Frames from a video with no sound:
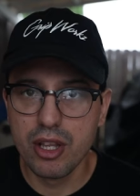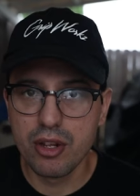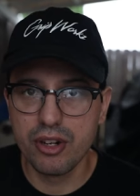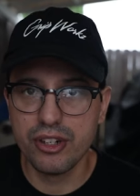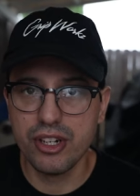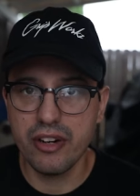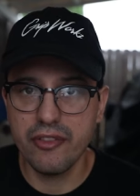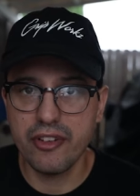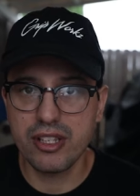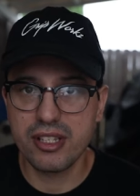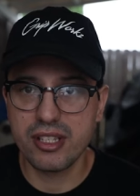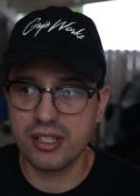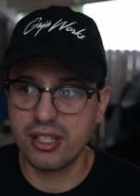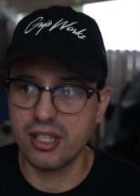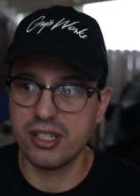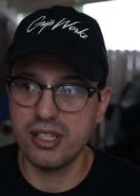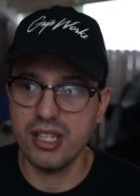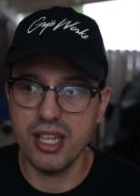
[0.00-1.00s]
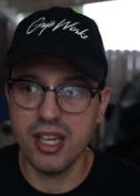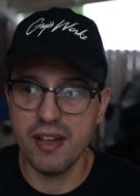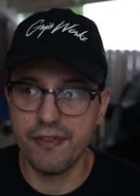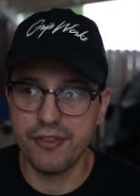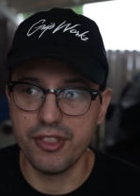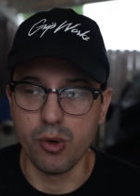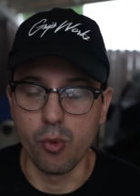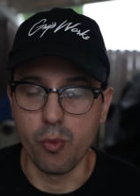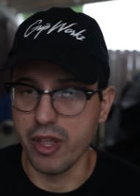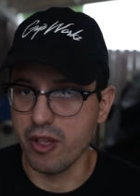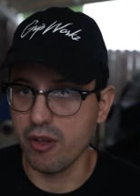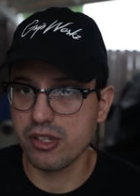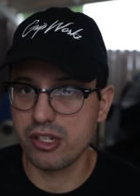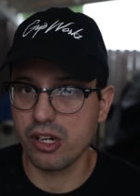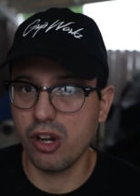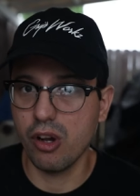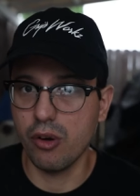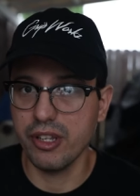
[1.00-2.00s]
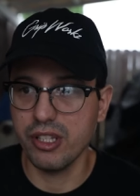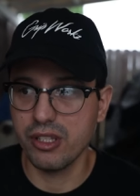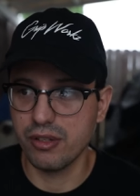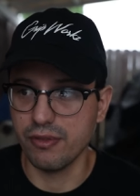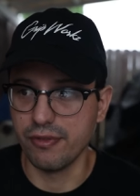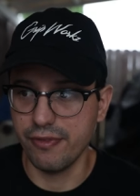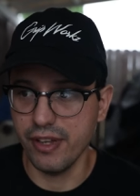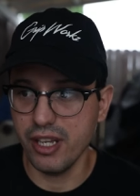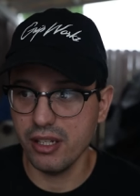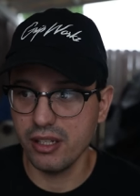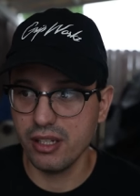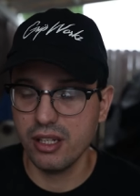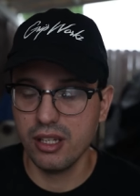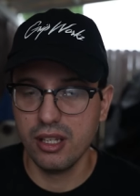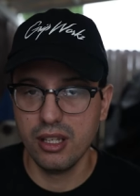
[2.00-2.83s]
little nervous to see if the wheels are going to fit